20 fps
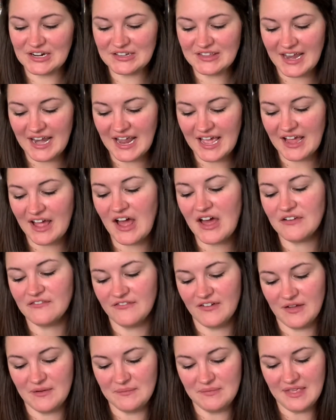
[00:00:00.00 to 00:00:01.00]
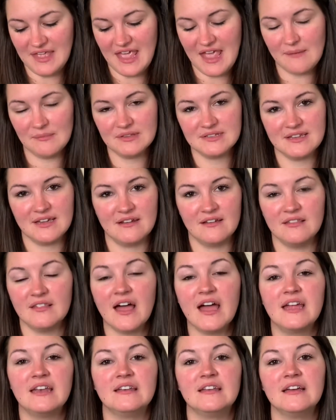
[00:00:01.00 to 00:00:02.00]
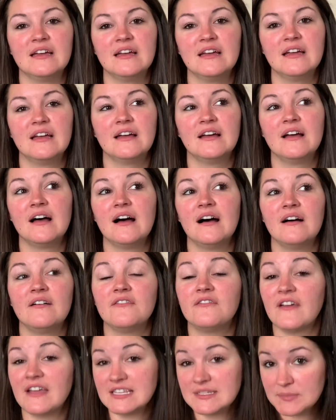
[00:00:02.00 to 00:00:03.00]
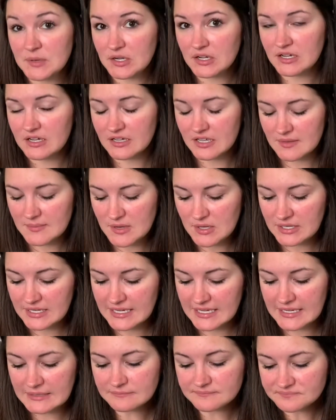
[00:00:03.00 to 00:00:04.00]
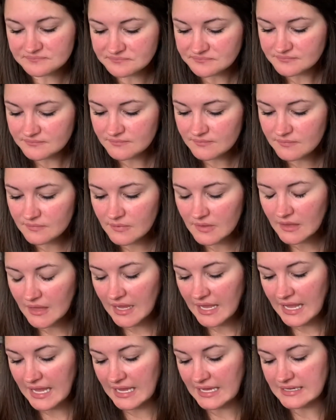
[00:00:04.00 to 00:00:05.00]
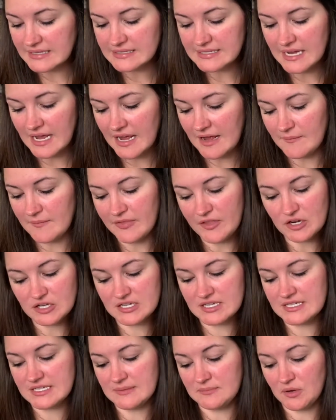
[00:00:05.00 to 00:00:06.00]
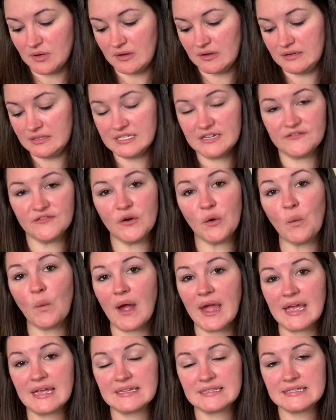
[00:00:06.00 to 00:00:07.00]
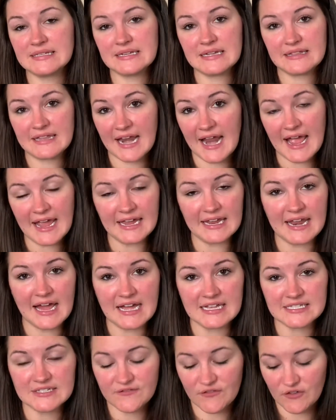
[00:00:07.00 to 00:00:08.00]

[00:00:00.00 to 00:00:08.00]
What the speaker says: that I got from the Ambleside Online Facebook community, and they're just some different ways that I can ask for